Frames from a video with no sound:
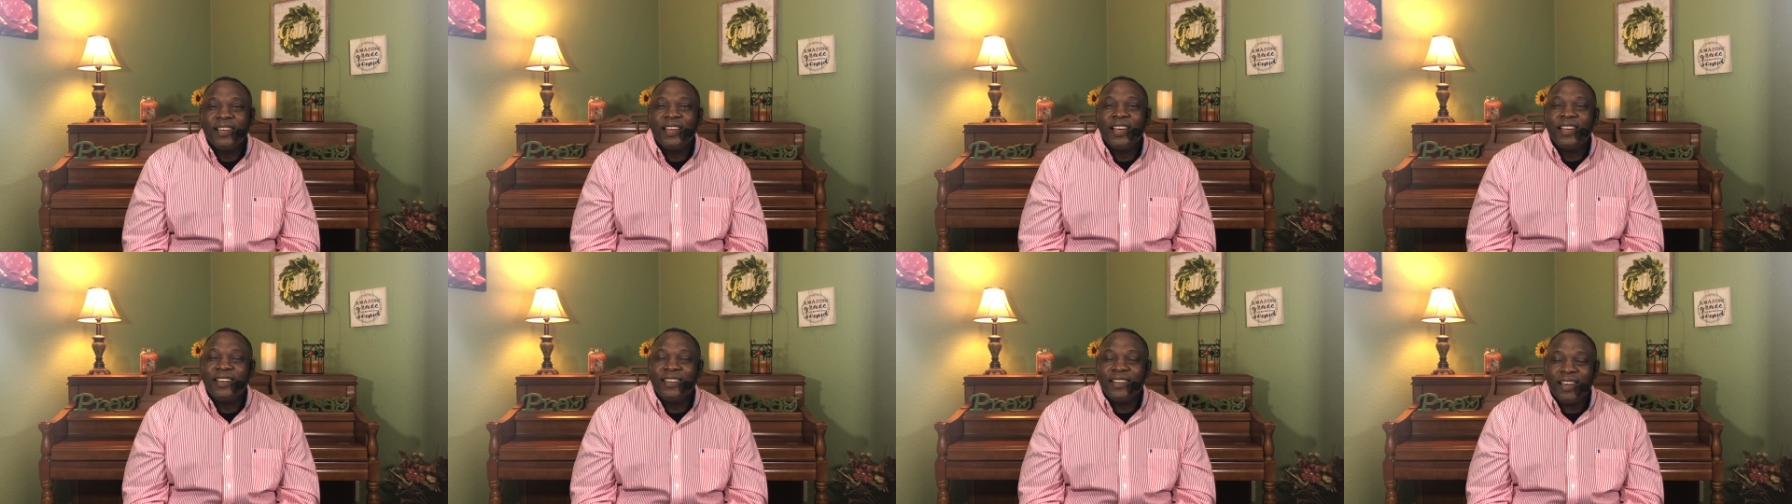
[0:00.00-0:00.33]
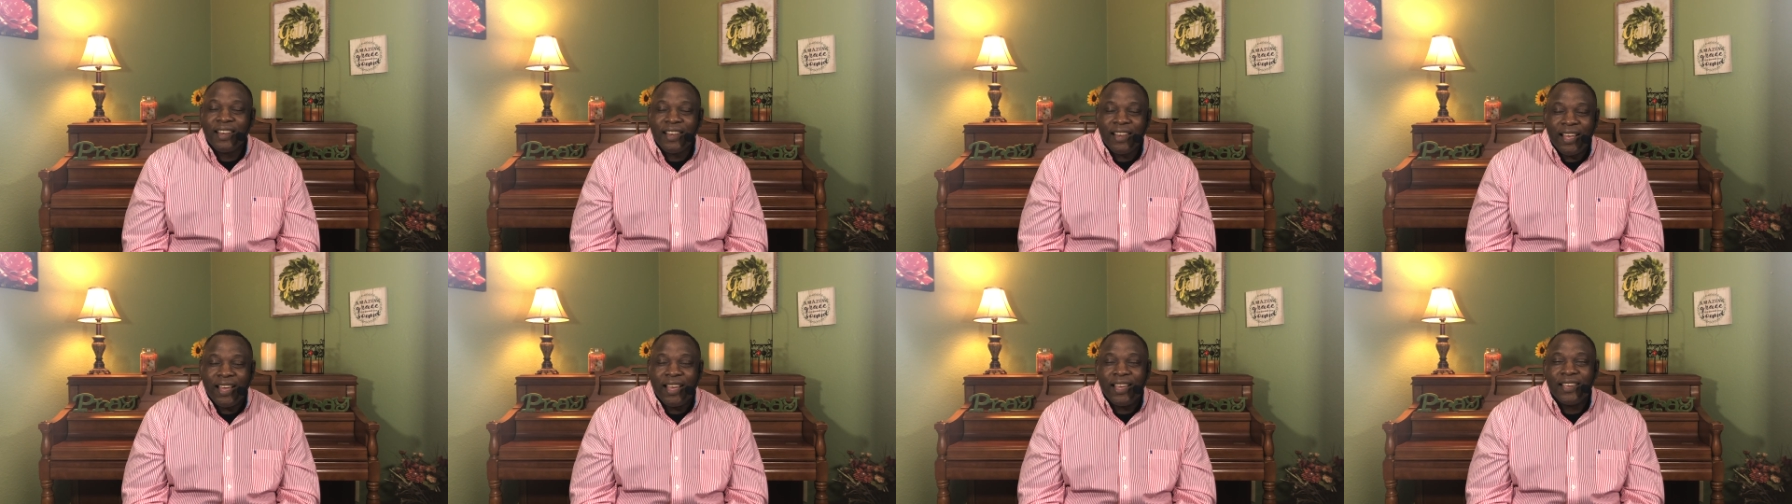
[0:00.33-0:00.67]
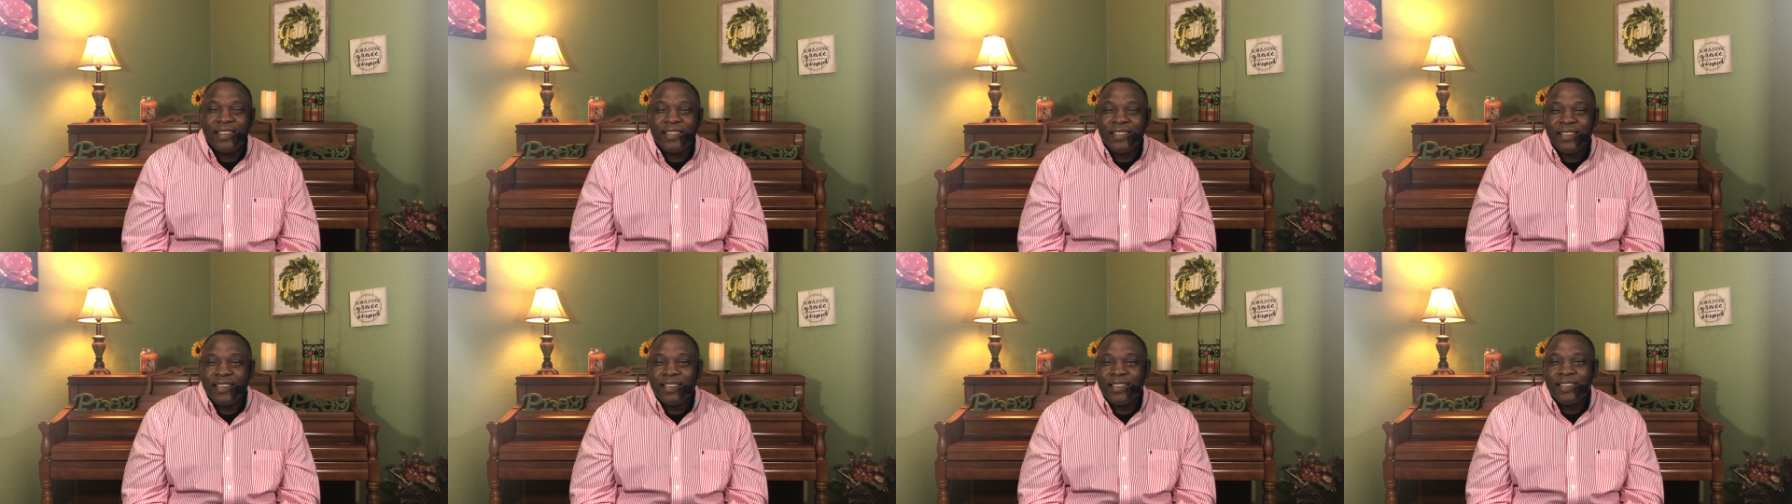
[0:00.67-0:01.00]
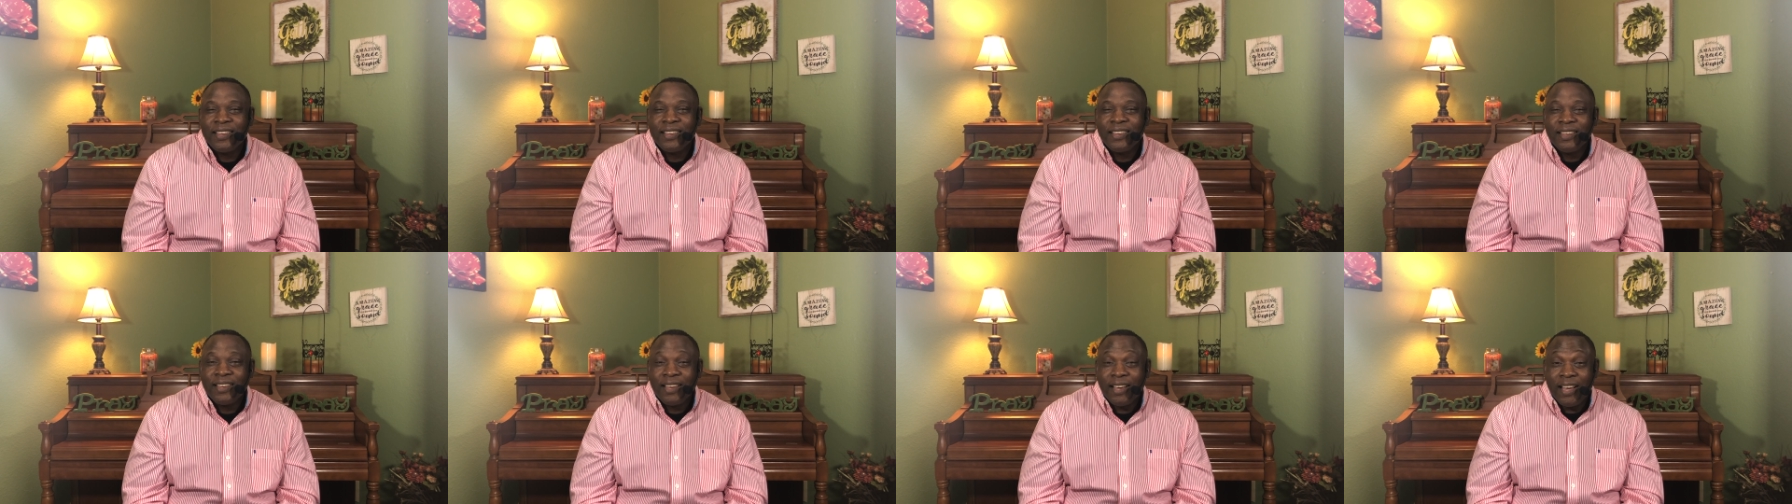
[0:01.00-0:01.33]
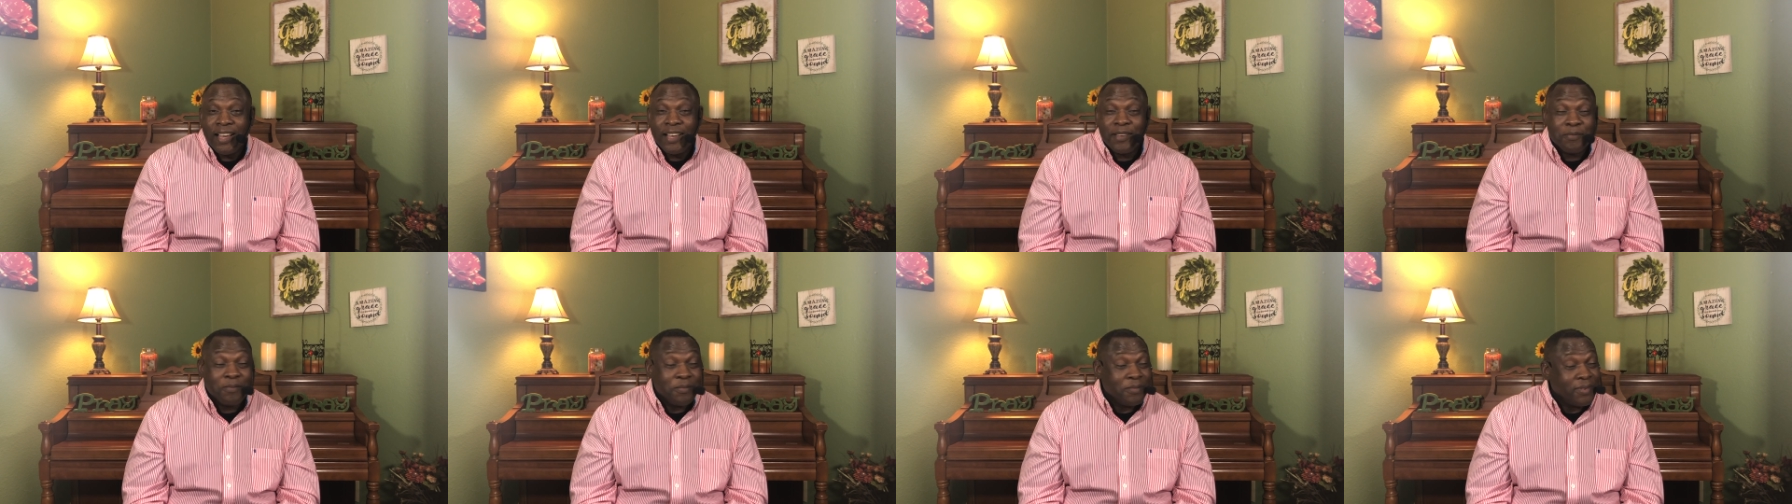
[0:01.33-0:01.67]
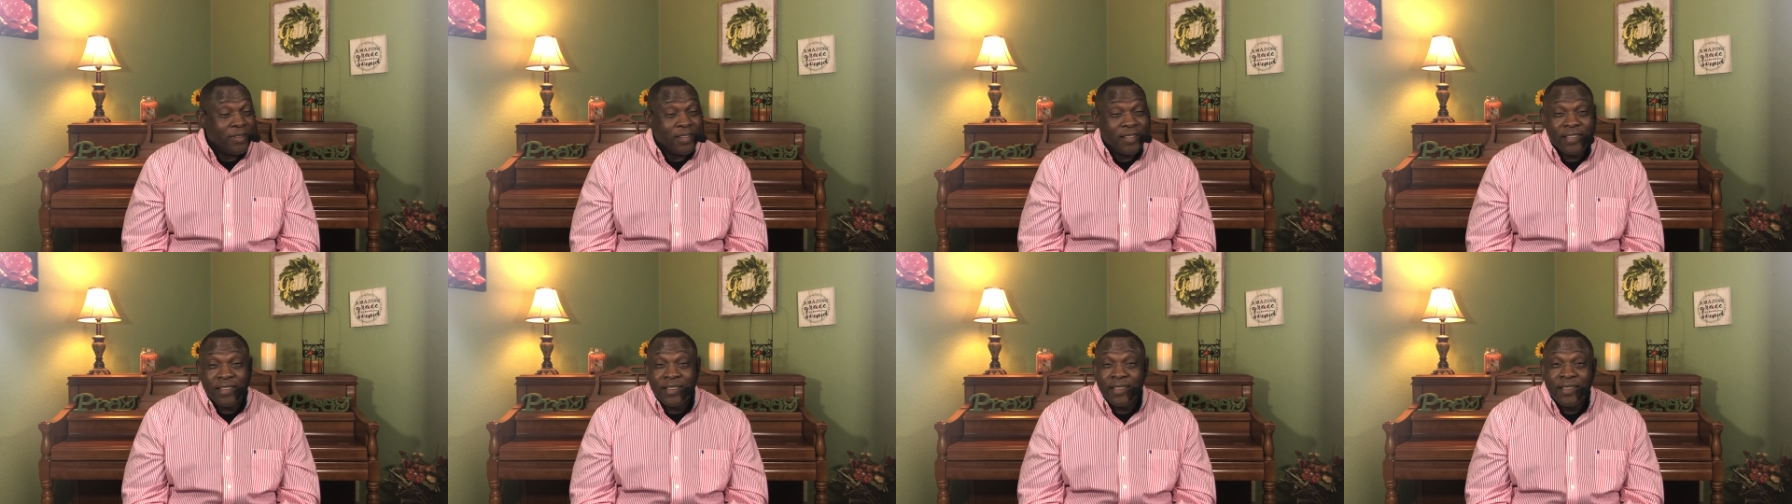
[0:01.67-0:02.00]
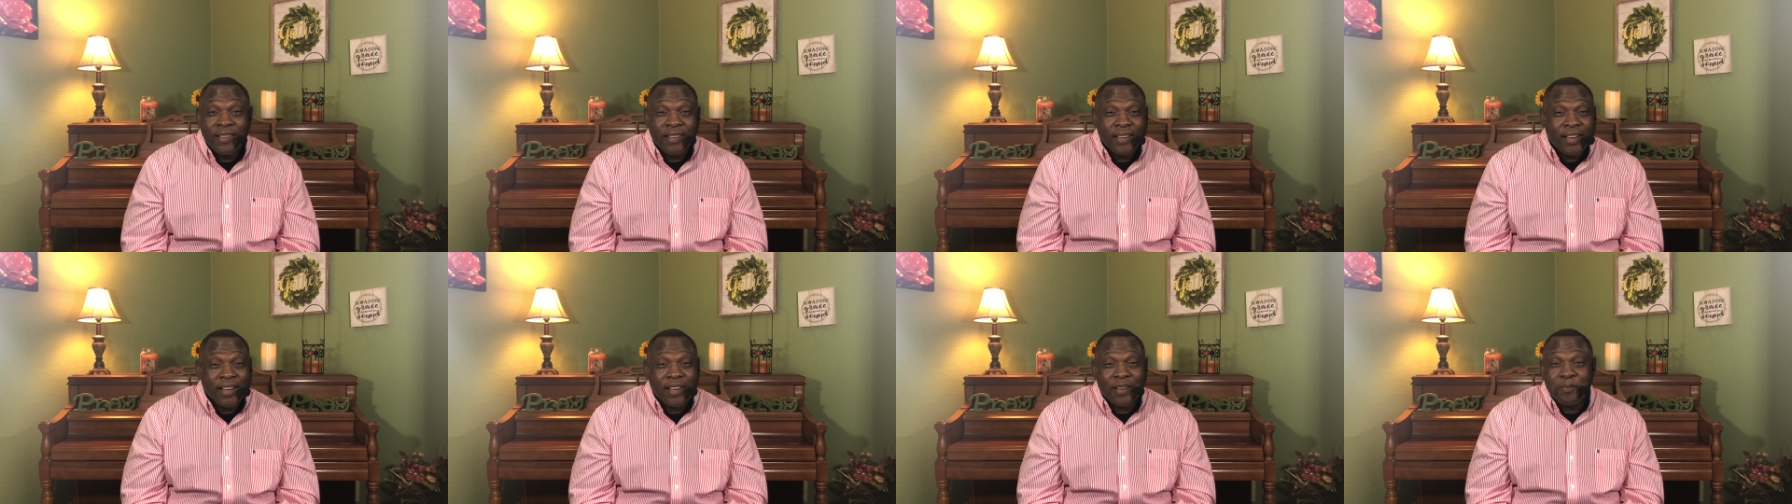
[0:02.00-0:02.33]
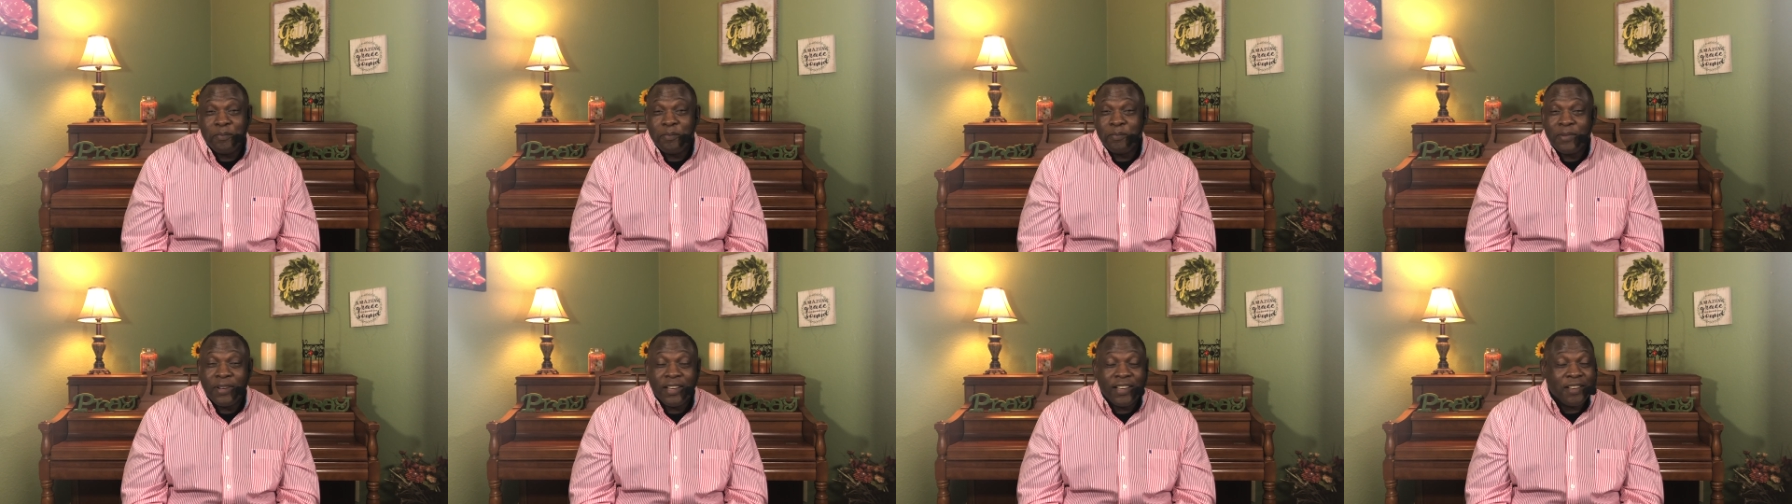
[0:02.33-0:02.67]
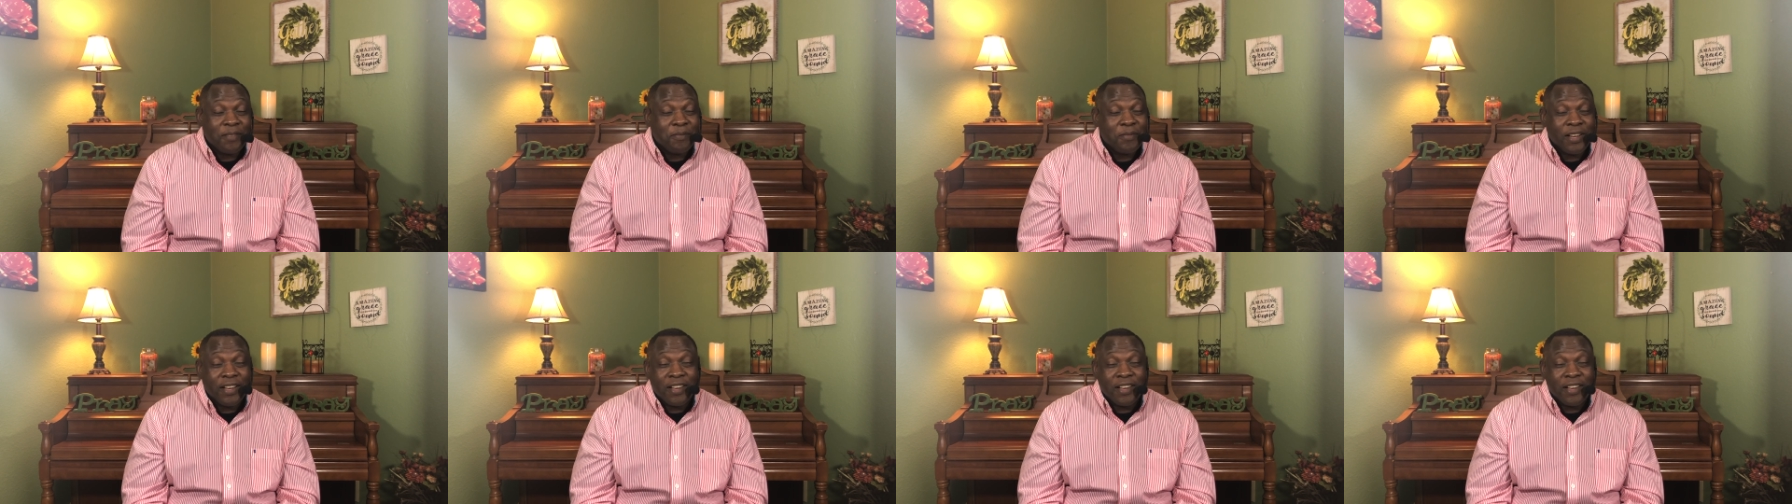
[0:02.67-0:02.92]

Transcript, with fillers: and a liar. I'm, I'm, I'm,